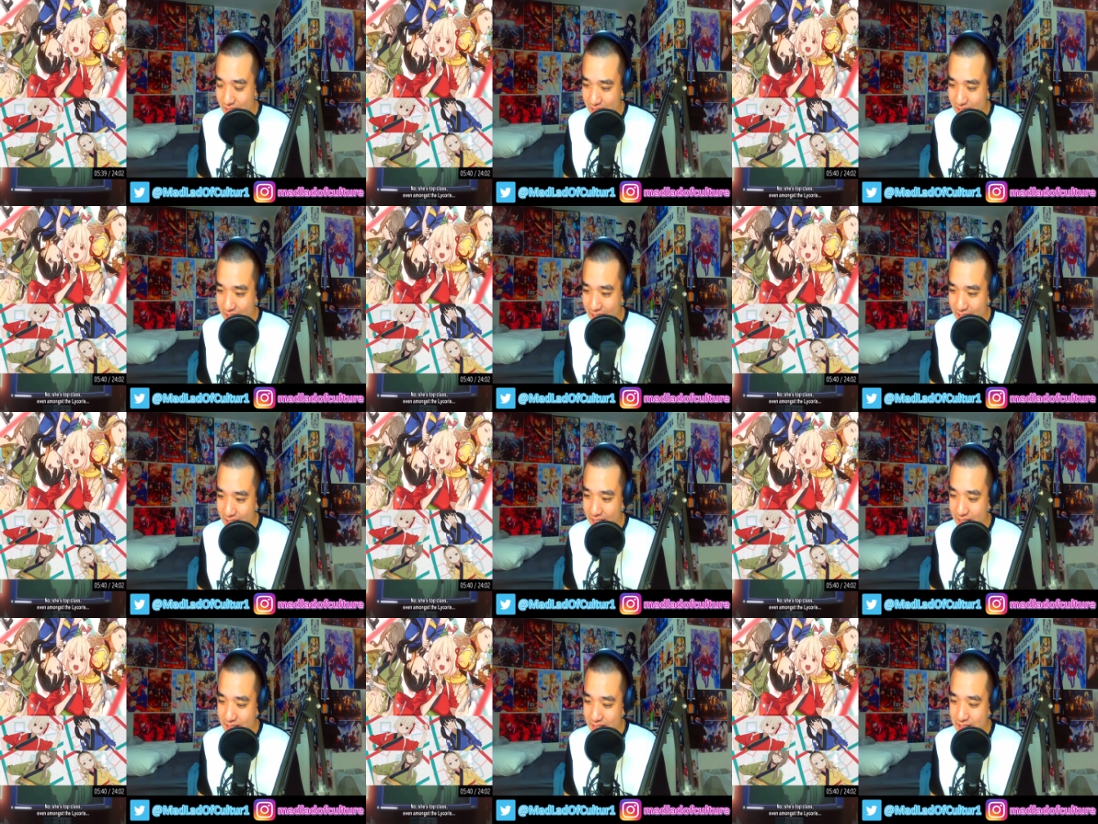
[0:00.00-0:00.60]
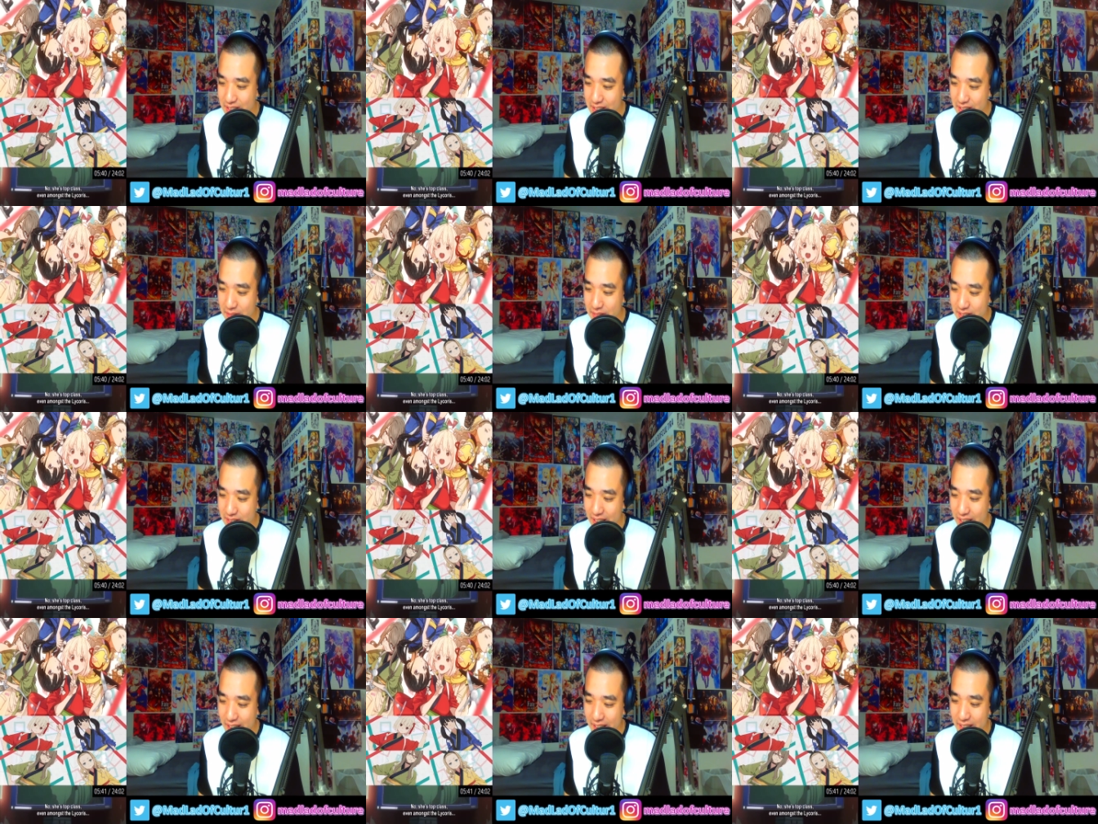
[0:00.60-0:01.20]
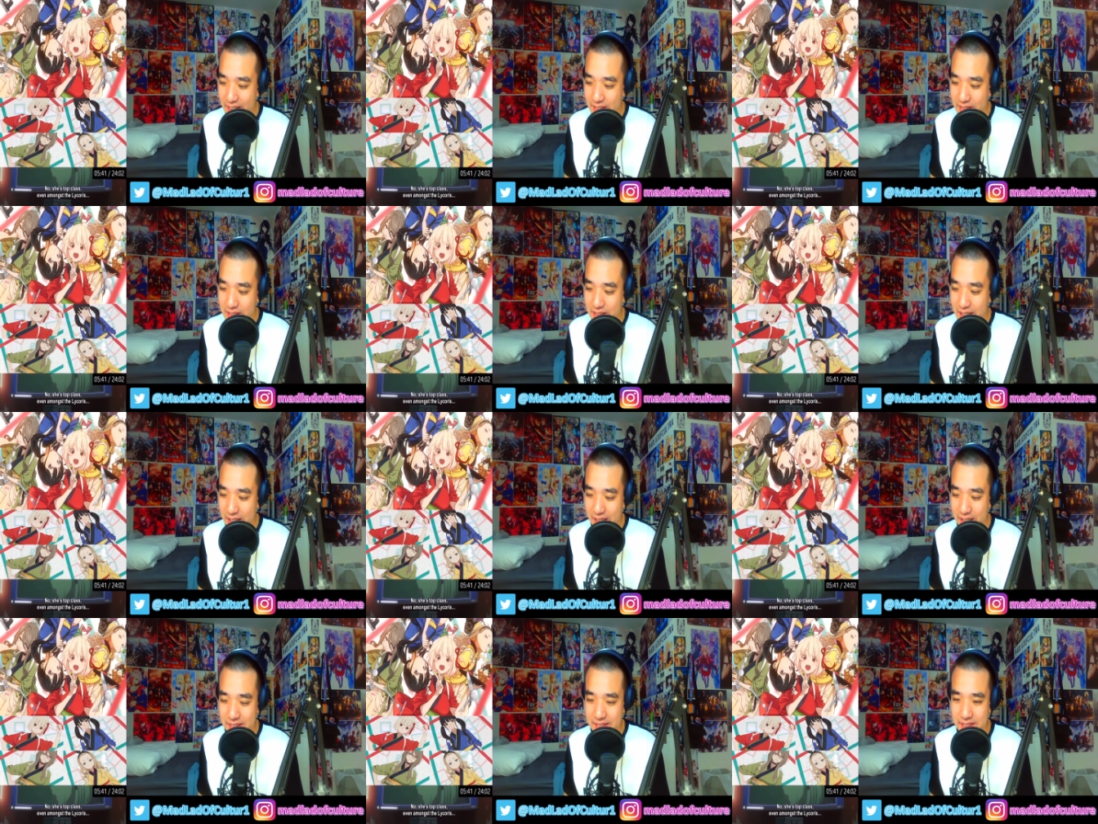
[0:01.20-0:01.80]
Case seems like he's
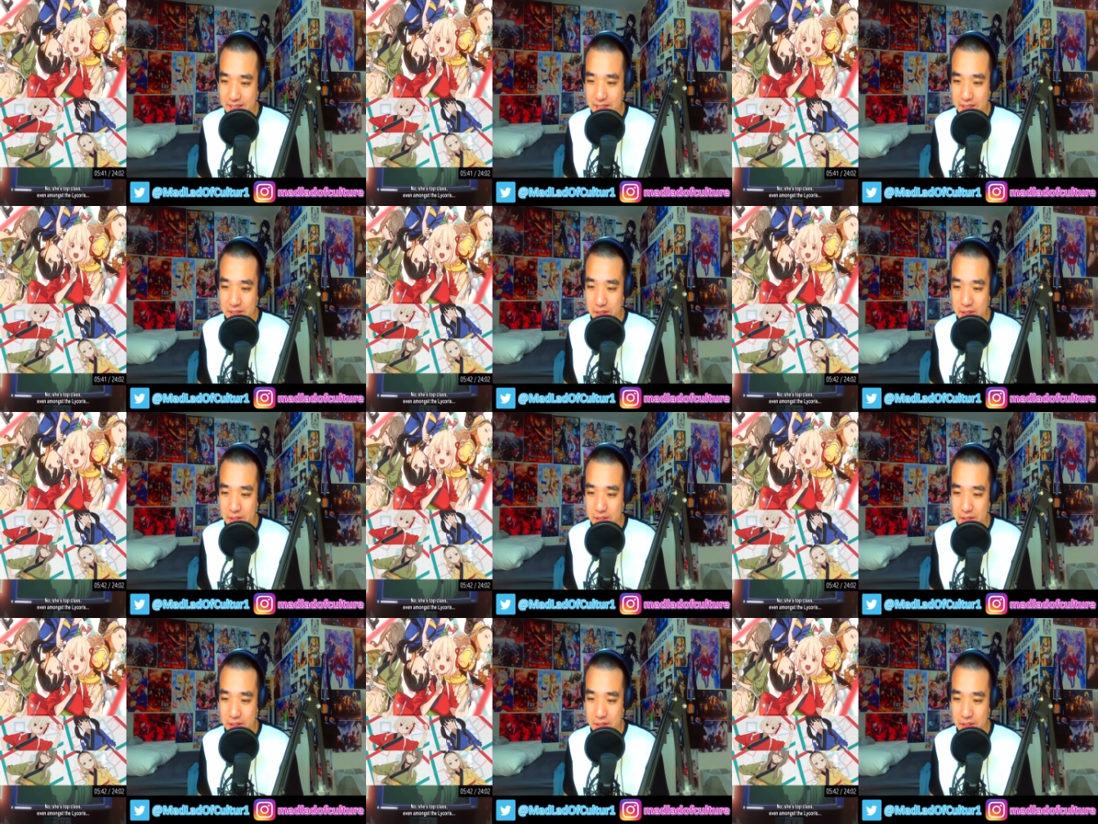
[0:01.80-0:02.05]
like hunting,